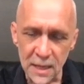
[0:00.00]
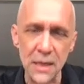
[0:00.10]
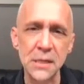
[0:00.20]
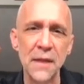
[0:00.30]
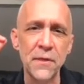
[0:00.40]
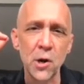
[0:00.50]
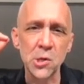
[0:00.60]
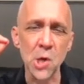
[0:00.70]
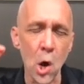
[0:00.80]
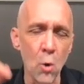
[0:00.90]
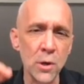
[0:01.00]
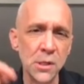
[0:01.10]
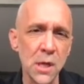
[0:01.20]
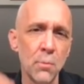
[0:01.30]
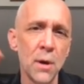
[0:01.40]
is that there's always
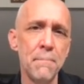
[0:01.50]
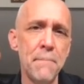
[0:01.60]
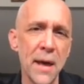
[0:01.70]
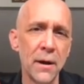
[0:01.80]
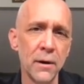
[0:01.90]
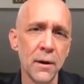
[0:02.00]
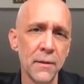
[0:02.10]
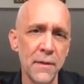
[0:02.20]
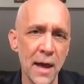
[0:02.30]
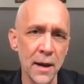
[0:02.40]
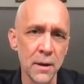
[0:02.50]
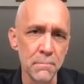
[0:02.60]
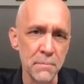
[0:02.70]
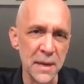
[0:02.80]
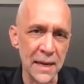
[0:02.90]
someone better than
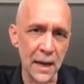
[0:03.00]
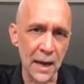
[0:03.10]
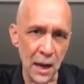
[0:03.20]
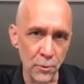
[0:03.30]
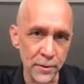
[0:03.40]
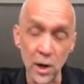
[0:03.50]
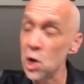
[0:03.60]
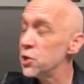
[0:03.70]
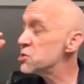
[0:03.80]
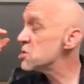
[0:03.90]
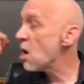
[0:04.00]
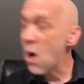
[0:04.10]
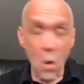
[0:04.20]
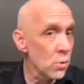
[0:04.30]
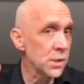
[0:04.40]
me out there. There's
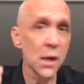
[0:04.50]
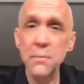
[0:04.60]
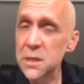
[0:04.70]
always going to be